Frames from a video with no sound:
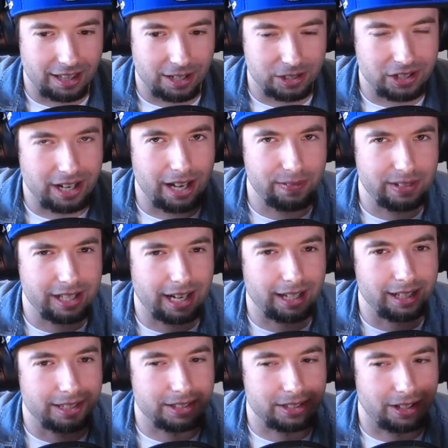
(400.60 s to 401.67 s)
there's an FT
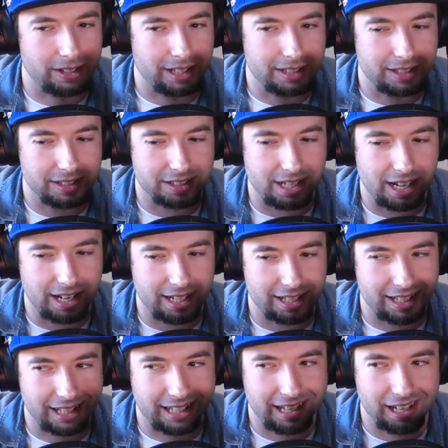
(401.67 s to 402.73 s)
Island song that does that,
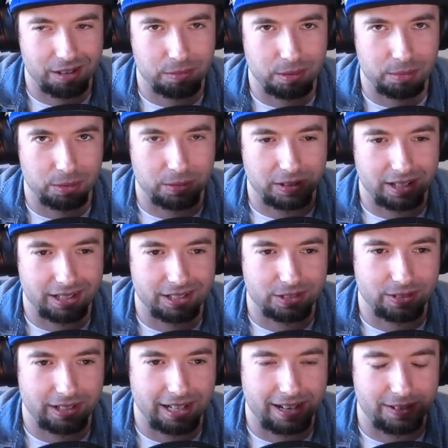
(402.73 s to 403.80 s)
and I can't remember what it
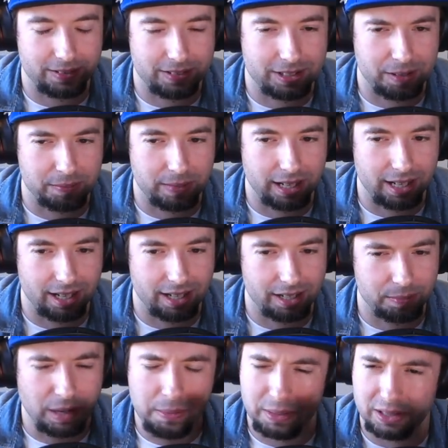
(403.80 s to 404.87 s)
is right now off the top of my head.
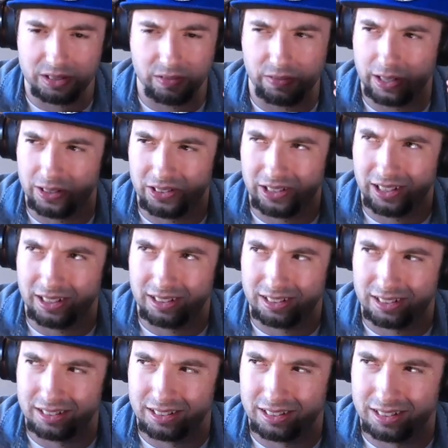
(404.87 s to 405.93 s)
It might be Severely.
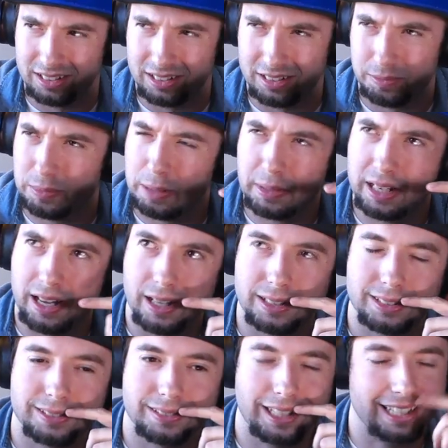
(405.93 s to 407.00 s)
Maybe not.
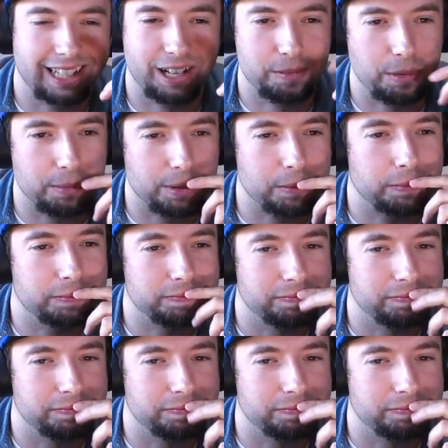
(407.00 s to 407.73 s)
I can't remember.